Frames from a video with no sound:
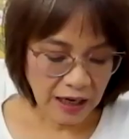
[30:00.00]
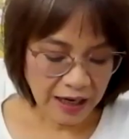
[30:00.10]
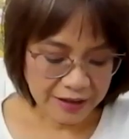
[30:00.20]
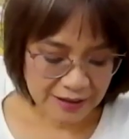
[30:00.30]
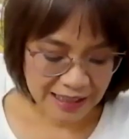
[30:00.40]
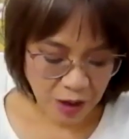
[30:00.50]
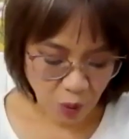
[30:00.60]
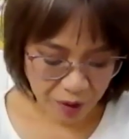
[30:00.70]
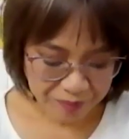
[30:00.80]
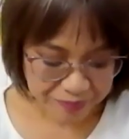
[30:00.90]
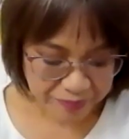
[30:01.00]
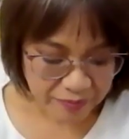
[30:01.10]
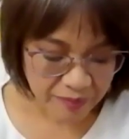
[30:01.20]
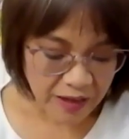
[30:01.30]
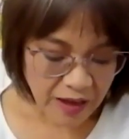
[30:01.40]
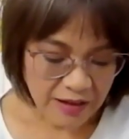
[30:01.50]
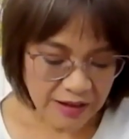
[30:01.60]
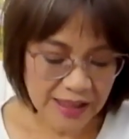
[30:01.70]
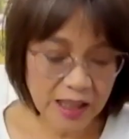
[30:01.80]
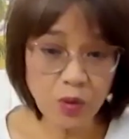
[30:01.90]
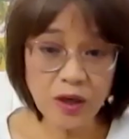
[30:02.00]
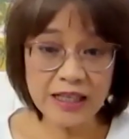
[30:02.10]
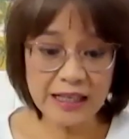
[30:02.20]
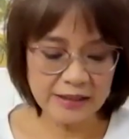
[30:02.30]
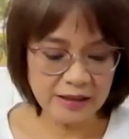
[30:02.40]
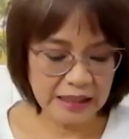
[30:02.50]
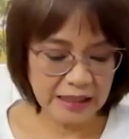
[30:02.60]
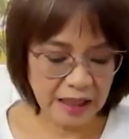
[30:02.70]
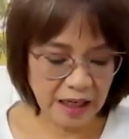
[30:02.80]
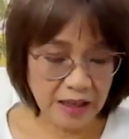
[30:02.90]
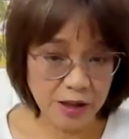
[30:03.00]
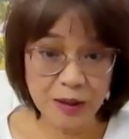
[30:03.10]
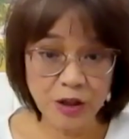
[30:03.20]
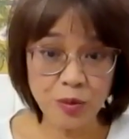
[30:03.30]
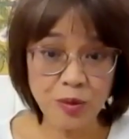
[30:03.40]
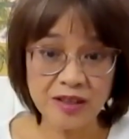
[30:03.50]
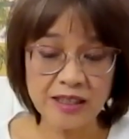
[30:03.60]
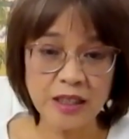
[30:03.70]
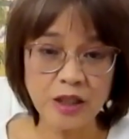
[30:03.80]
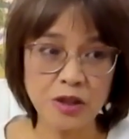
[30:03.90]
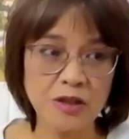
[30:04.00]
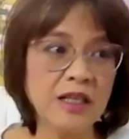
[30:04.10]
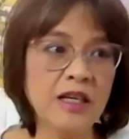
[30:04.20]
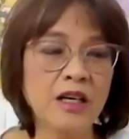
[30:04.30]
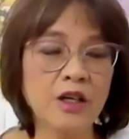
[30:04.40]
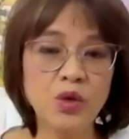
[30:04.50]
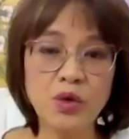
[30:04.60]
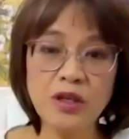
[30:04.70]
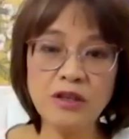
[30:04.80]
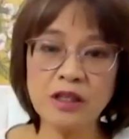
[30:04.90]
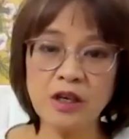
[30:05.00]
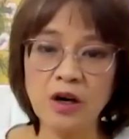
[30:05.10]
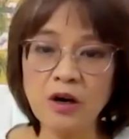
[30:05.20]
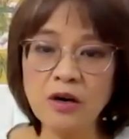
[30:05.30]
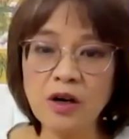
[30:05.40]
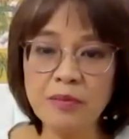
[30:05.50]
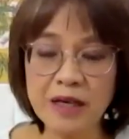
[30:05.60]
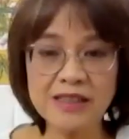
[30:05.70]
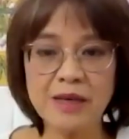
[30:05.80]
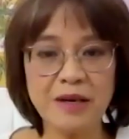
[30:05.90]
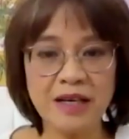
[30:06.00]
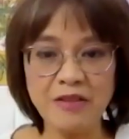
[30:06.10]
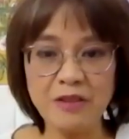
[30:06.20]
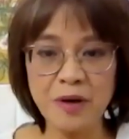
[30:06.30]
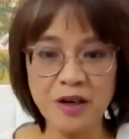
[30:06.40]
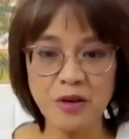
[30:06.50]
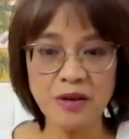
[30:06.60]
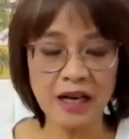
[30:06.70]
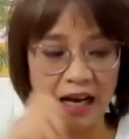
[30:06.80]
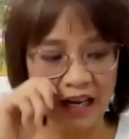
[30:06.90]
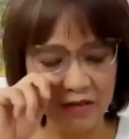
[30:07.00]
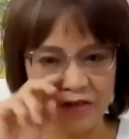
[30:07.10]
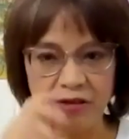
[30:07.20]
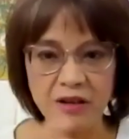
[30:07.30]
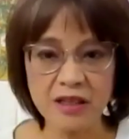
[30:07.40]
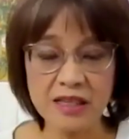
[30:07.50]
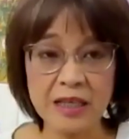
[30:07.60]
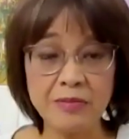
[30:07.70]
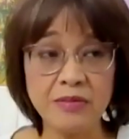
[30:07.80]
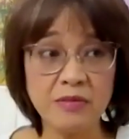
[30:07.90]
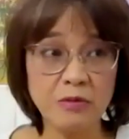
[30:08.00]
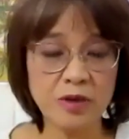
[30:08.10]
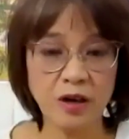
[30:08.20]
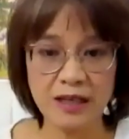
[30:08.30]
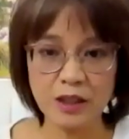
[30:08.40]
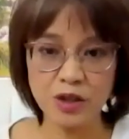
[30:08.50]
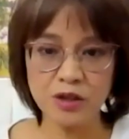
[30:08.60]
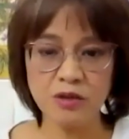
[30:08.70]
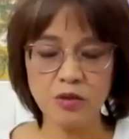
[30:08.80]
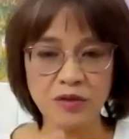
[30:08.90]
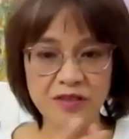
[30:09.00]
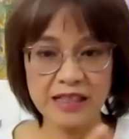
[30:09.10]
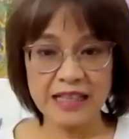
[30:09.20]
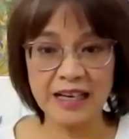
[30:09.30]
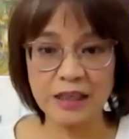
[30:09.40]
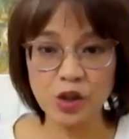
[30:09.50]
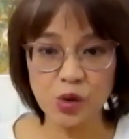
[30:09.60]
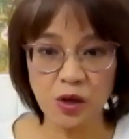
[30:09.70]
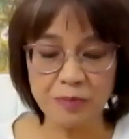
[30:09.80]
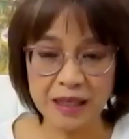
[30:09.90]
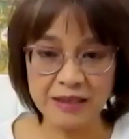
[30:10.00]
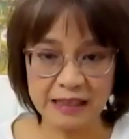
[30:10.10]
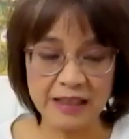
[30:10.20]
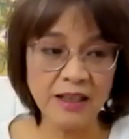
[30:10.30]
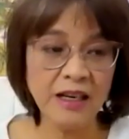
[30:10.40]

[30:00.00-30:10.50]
the second one is the special presentation. 2 years ago, because I mean, everybody know that I have a very deep connection with the Ningnan School of Painting.